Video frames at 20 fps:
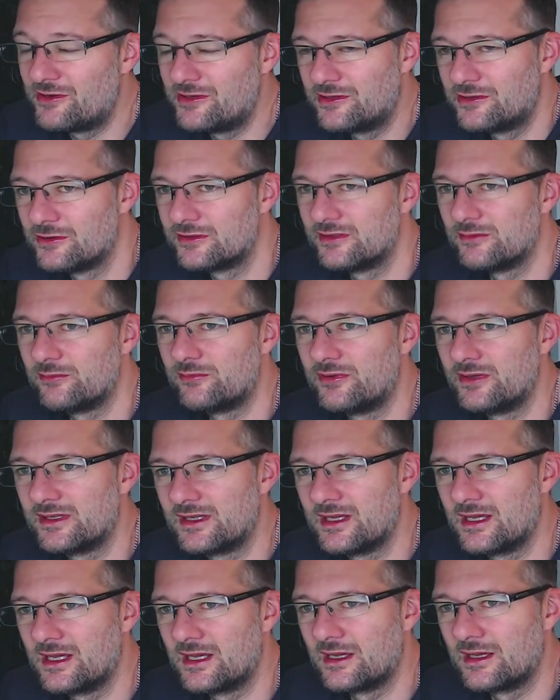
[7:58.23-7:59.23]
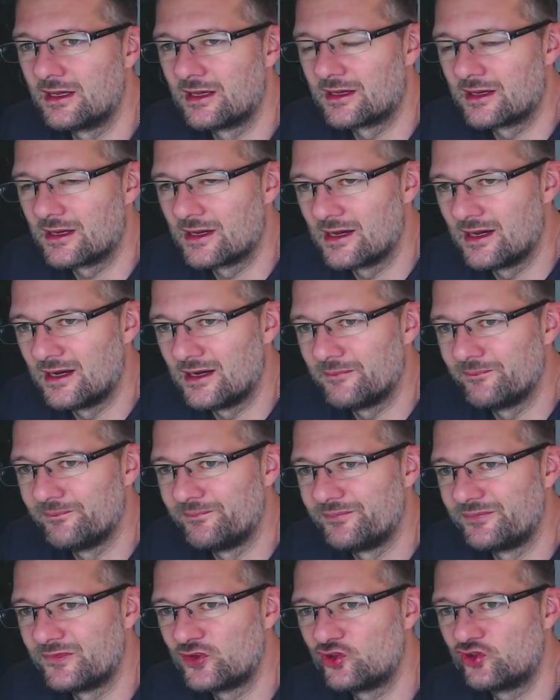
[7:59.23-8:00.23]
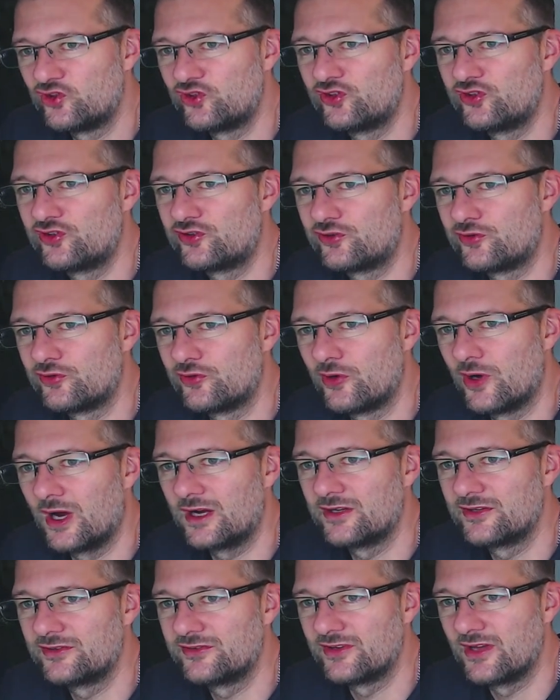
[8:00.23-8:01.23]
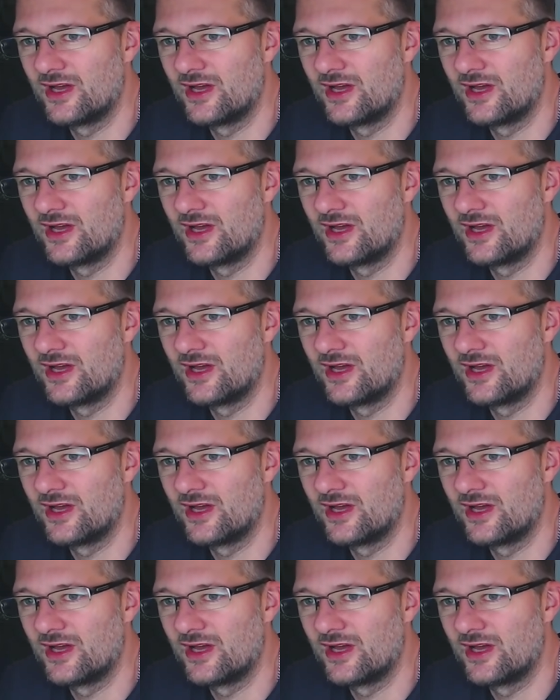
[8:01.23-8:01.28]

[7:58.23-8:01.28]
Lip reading: good at bringing structure.